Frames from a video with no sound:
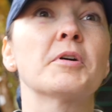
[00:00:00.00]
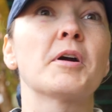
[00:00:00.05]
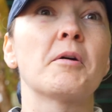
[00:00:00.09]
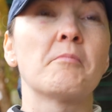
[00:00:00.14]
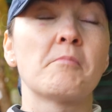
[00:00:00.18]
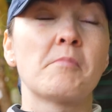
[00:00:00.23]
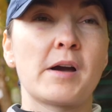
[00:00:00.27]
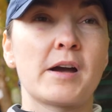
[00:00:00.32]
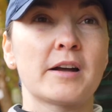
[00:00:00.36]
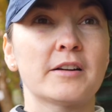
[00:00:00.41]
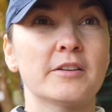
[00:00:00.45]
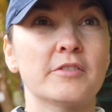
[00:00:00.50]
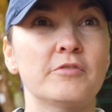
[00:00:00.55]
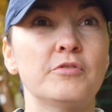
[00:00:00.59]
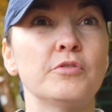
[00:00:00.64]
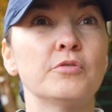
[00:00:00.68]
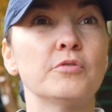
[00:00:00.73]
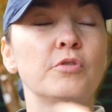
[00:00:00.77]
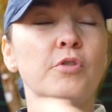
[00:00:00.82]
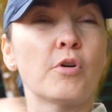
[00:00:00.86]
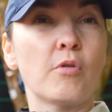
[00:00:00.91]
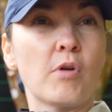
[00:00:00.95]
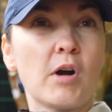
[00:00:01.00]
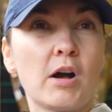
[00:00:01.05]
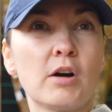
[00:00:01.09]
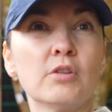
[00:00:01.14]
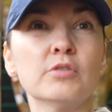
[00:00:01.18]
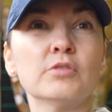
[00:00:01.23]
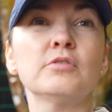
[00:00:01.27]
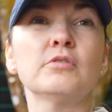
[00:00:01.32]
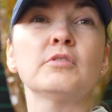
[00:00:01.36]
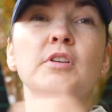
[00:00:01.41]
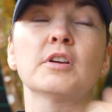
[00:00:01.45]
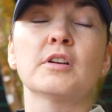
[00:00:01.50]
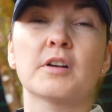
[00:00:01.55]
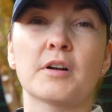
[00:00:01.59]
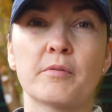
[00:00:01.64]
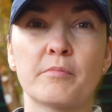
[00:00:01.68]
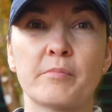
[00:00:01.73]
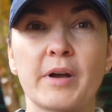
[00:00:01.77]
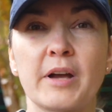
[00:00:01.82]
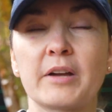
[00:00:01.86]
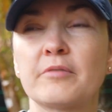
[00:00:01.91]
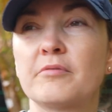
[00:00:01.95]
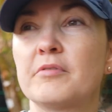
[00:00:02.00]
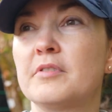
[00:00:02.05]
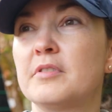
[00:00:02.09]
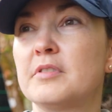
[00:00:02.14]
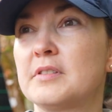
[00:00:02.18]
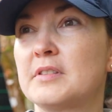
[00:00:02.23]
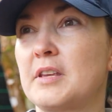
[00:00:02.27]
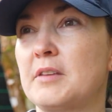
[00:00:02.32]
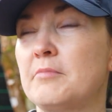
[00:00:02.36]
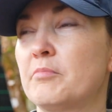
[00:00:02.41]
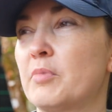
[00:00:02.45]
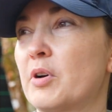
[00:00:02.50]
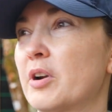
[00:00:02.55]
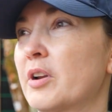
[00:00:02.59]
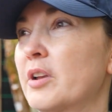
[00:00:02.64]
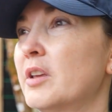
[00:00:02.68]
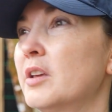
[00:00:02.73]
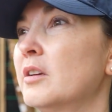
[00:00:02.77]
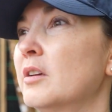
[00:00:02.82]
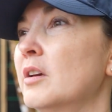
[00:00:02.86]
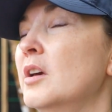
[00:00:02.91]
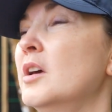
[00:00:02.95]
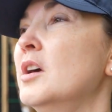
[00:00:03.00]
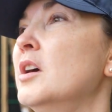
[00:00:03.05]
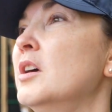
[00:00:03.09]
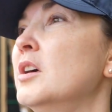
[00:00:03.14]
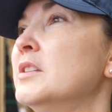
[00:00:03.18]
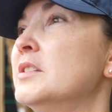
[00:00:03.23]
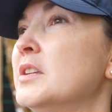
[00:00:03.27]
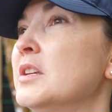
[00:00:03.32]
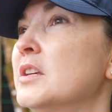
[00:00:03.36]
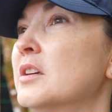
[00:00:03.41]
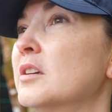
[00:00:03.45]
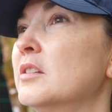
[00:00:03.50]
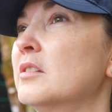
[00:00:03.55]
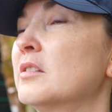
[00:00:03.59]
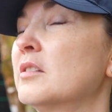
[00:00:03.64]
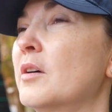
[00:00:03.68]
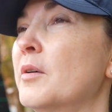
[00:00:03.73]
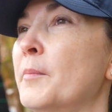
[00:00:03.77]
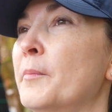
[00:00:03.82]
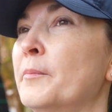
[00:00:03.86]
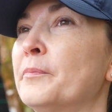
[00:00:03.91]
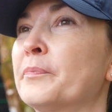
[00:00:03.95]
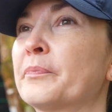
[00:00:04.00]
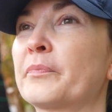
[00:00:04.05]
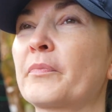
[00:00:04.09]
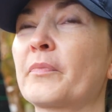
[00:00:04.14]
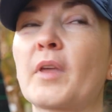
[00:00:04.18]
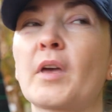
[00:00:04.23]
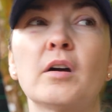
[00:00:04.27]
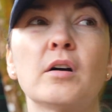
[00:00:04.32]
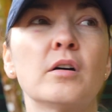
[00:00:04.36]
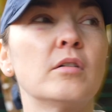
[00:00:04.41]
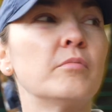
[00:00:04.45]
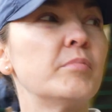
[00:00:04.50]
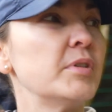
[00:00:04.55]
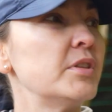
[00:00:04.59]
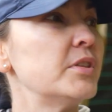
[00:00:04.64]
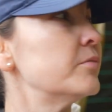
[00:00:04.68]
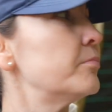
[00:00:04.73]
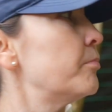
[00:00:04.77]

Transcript: come back if you go out. You can come back with the same parking ticket, but the